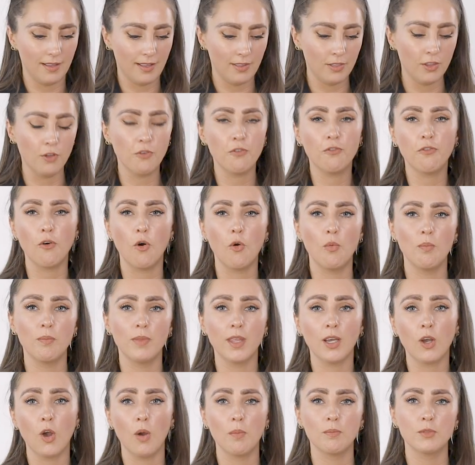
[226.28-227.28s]
the foam
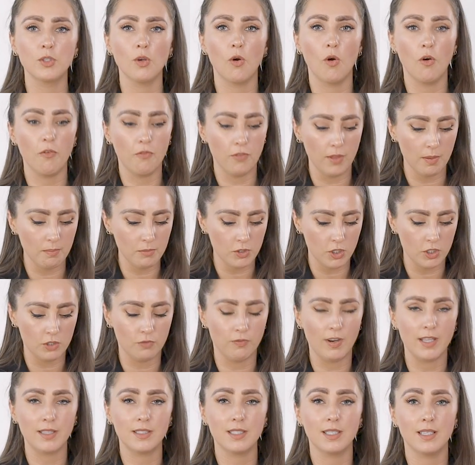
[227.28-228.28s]
that comes off them, just
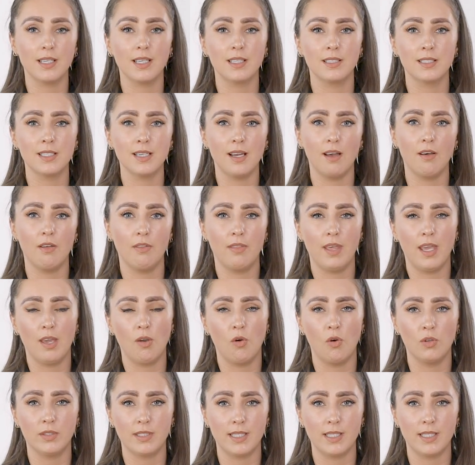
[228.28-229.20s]
rinsing it until they all